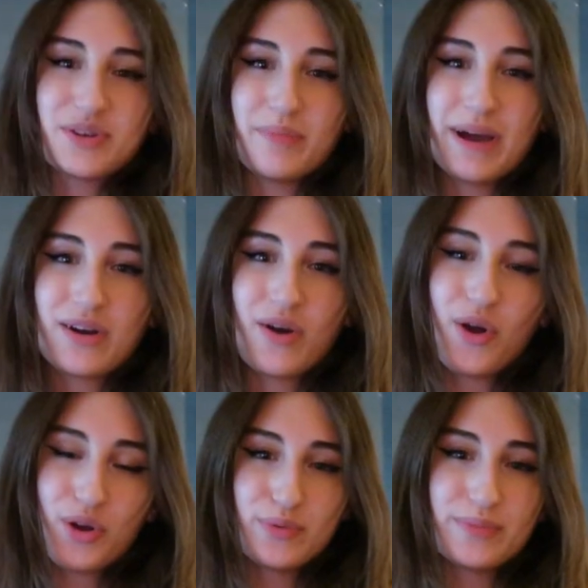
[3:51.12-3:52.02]
I'm back
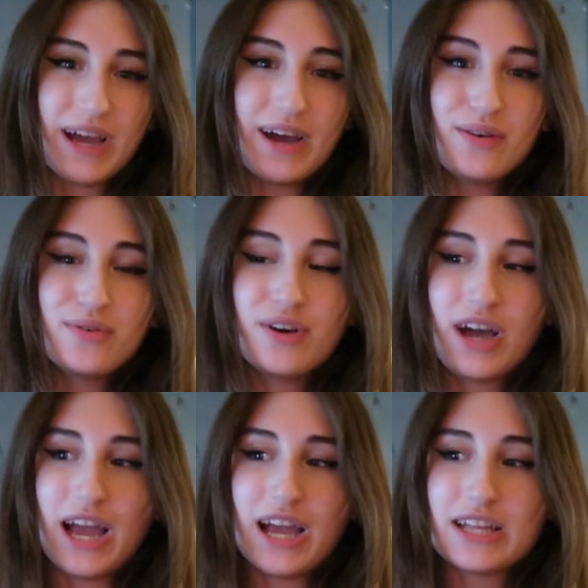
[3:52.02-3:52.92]
home now
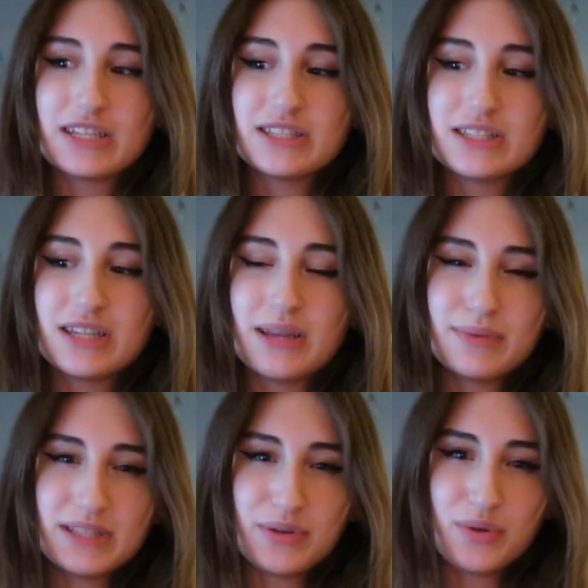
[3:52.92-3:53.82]
and let
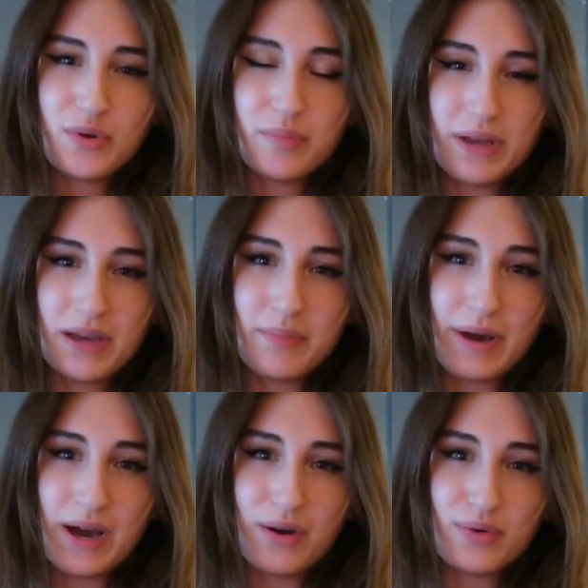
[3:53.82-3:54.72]
me tell you a bit
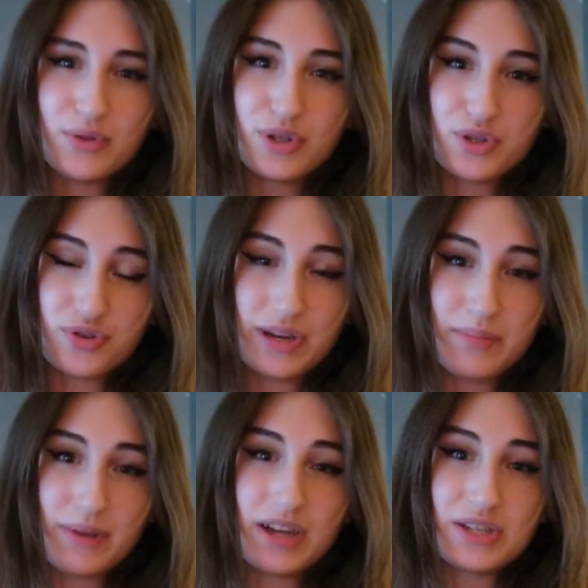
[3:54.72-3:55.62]
about the
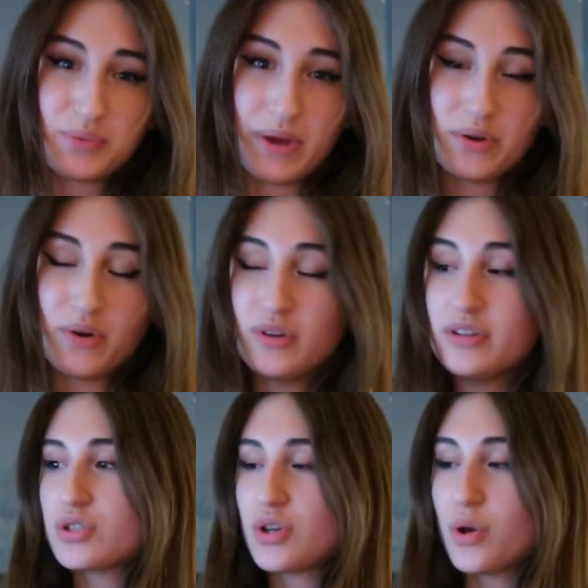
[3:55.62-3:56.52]
trip that I just went
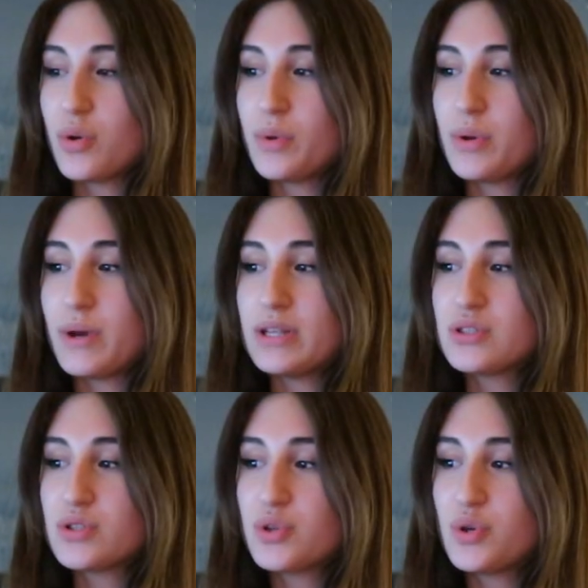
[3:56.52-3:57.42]
on. So we
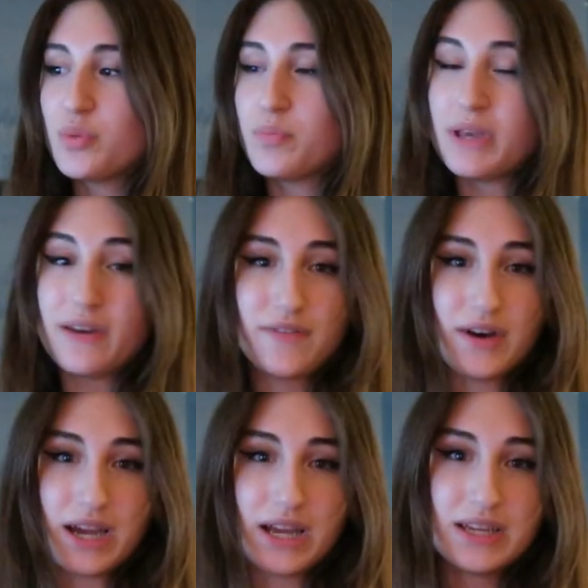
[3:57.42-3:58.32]
went to
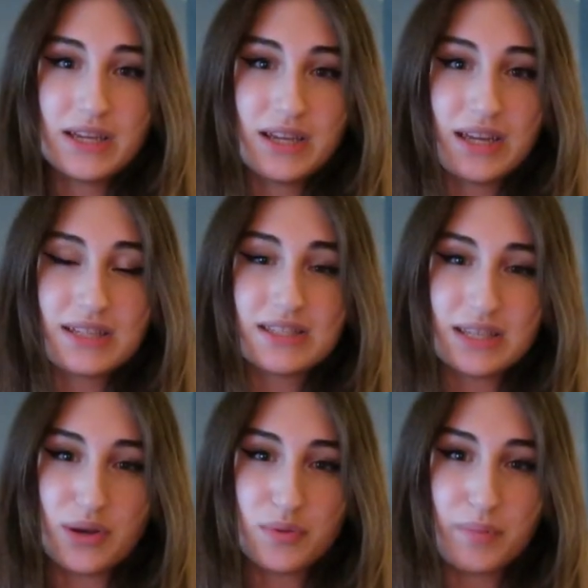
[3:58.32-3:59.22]
BFI in
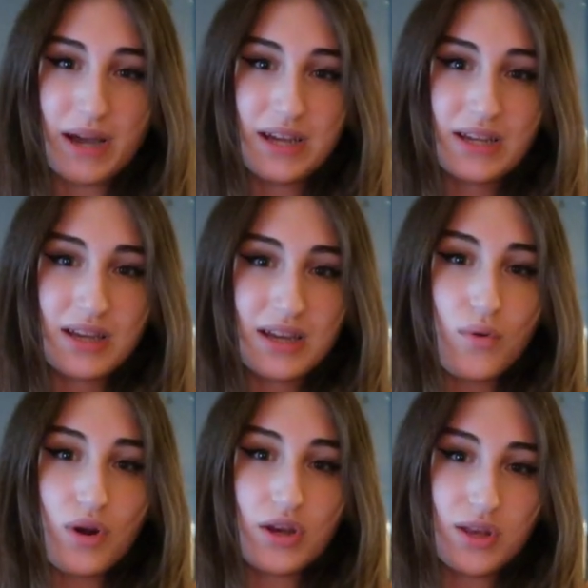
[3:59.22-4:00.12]
South Bank
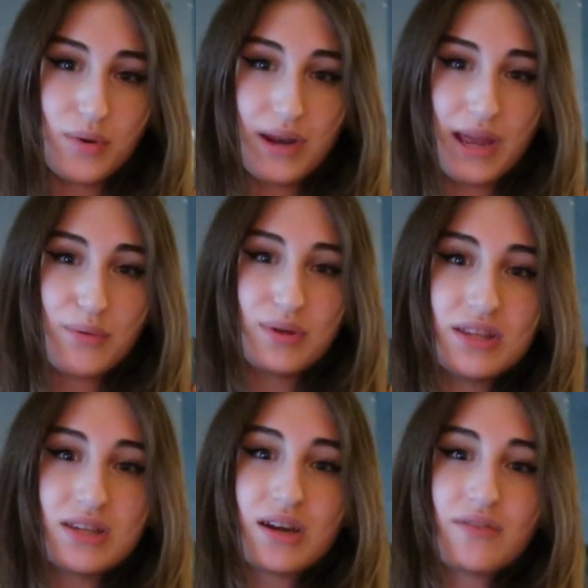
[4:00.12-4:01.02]
for a Q&A
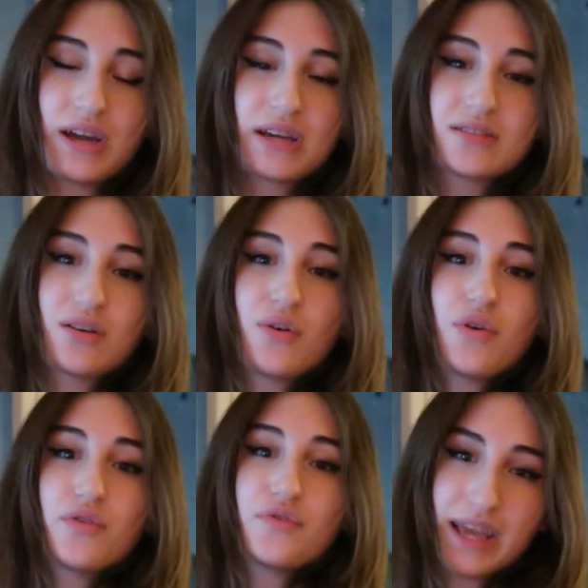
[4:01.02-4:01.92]
the director
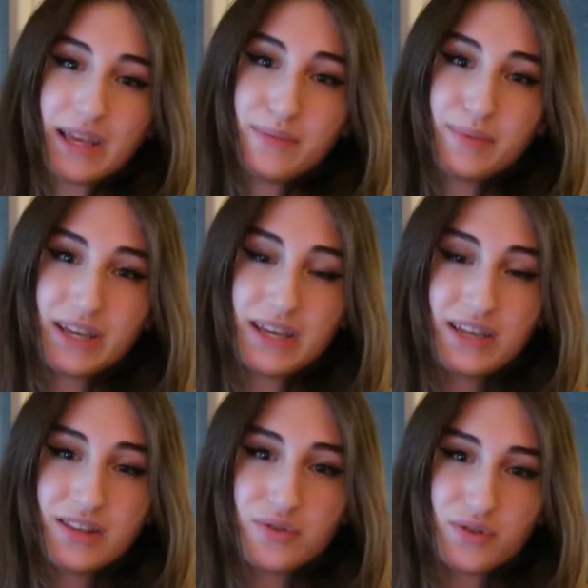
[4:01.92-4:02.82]
of
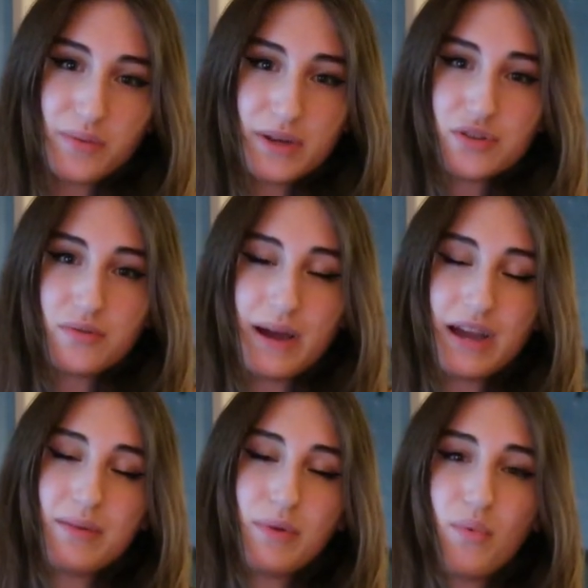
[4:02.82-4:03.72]
Amy, the documentary
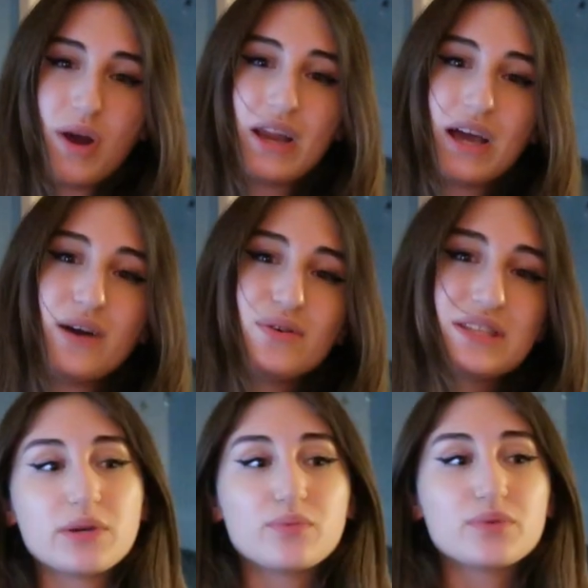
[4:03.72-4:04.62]
about Amy Winehouse.
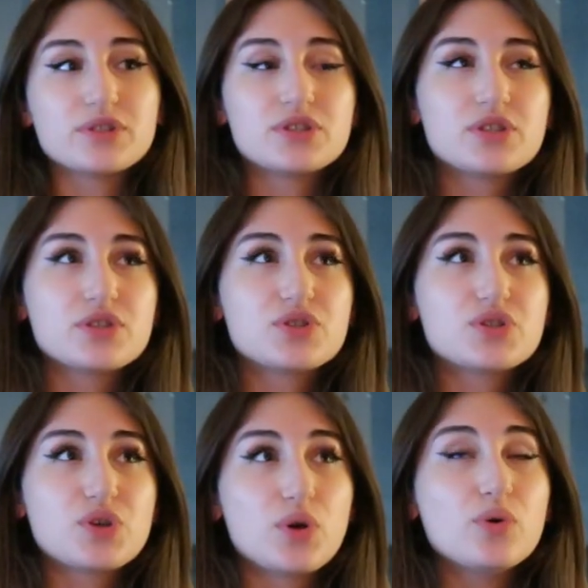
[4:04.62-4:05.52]
It was
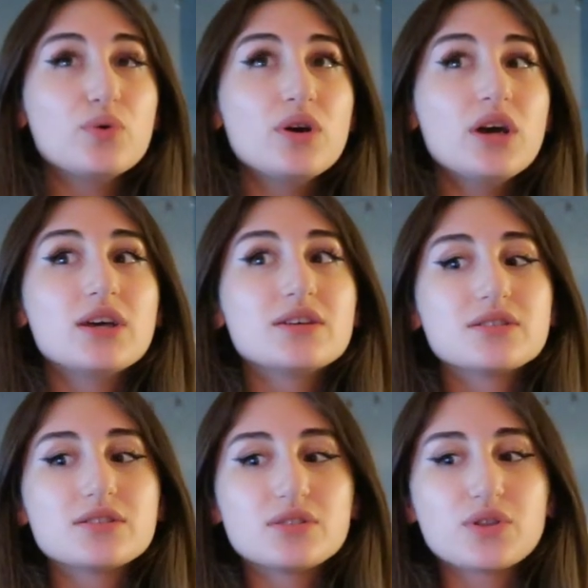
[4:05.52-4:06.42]
so
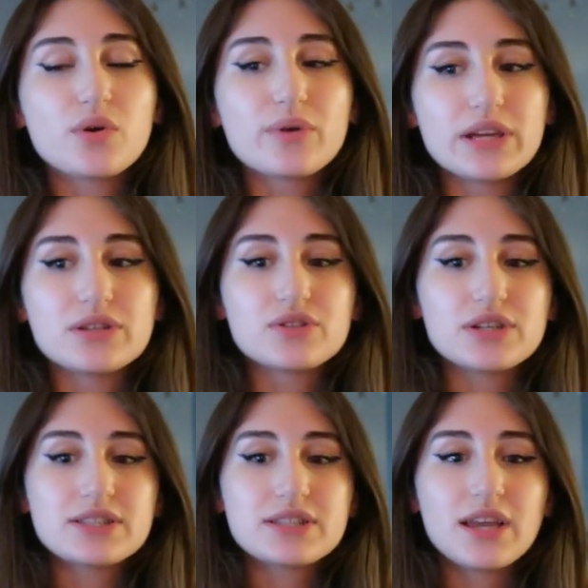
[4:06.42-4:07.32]
so
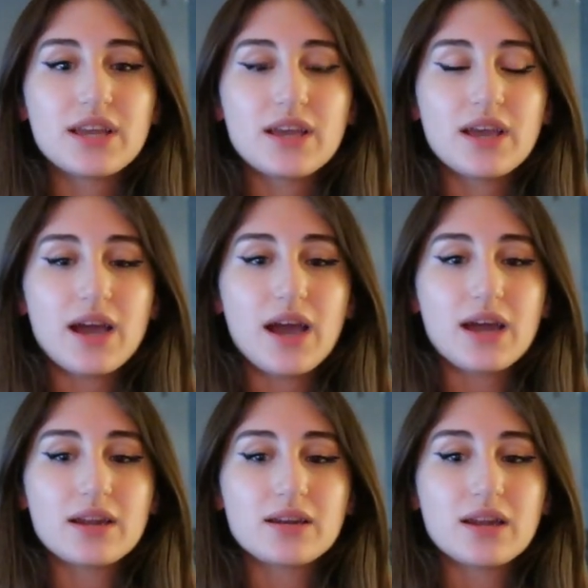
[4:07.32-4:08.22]
interesting
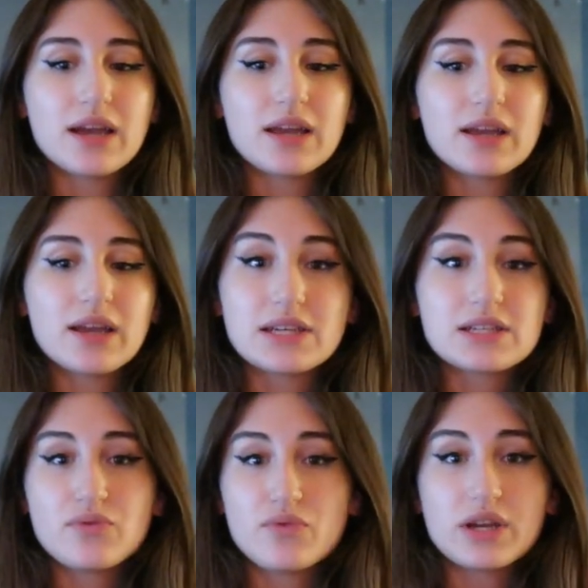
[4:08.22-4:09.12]
and like it's
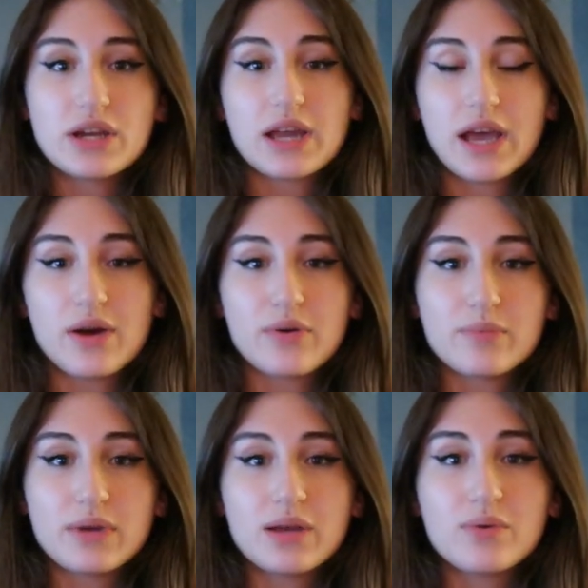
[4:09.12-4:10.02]
actually really gonna help
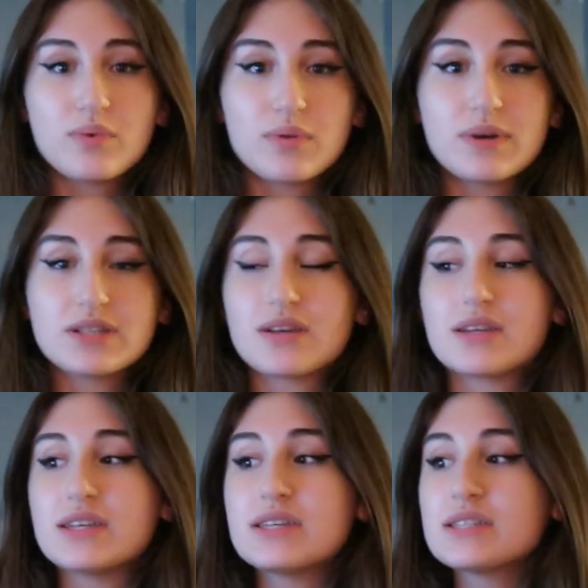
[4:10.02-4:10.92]
me with my
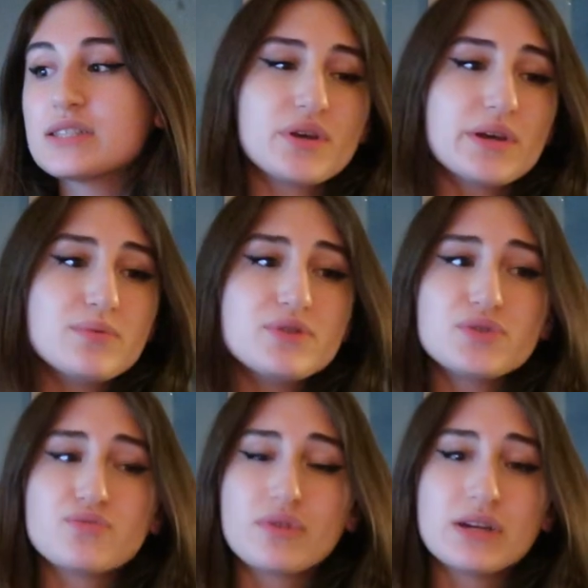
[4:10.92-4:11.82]
studies so it was
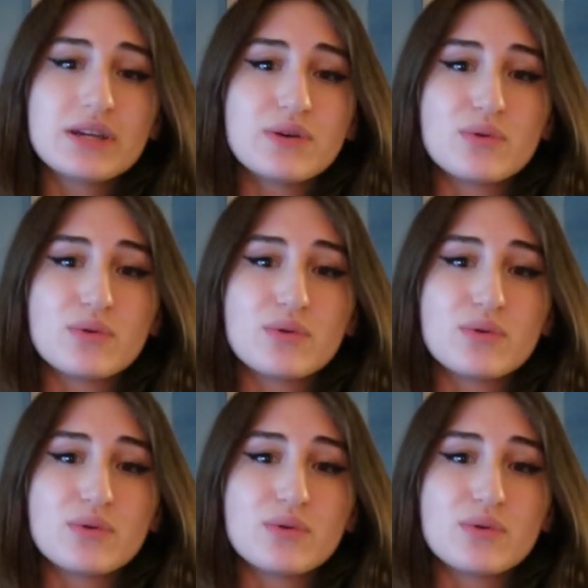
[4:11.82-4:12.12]
just really